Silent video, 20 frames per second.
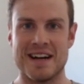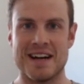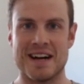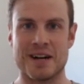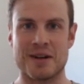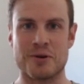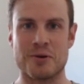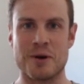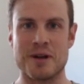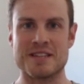
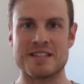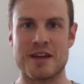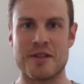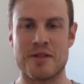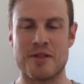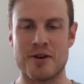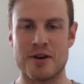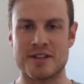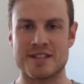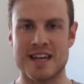Queensland
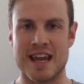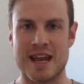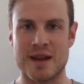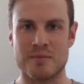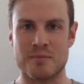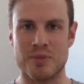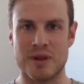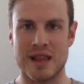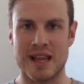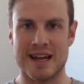
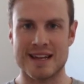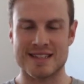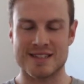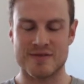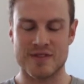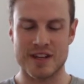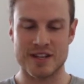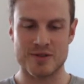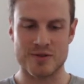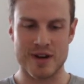13 plus
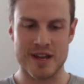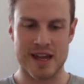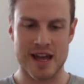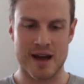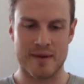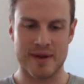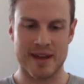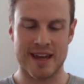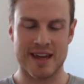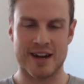victory
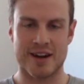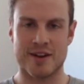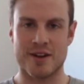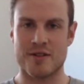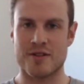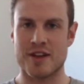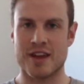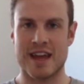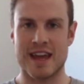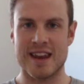coming, and I
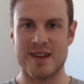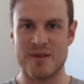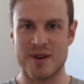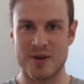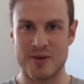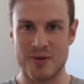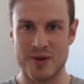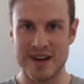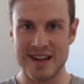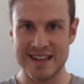don't think
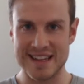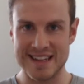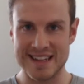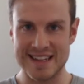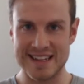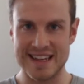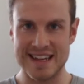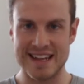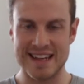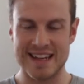anyone really
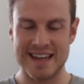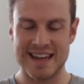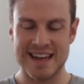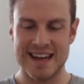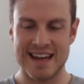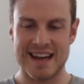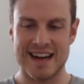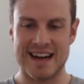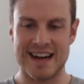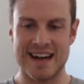did.
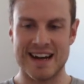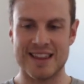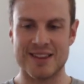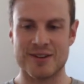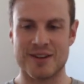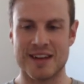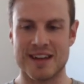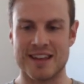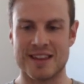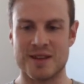
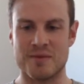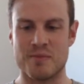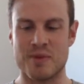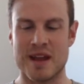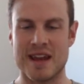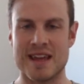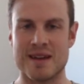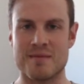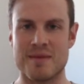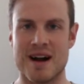Looking in the
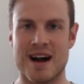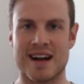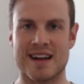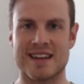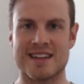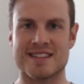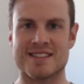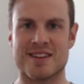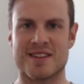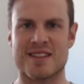betting
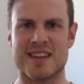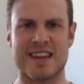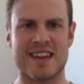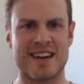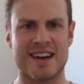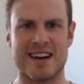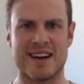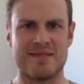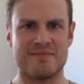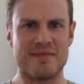markets, I think
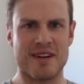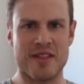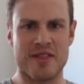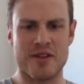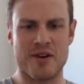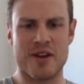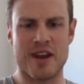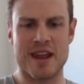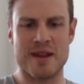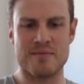a
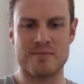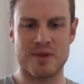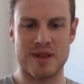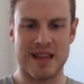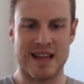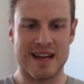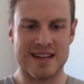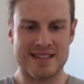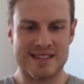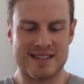13
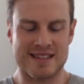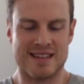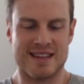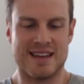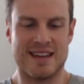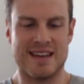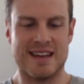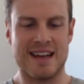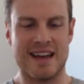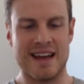plus
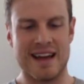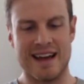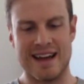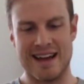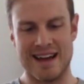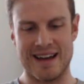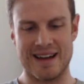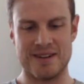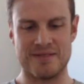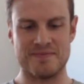
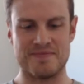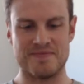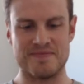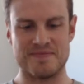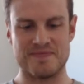um,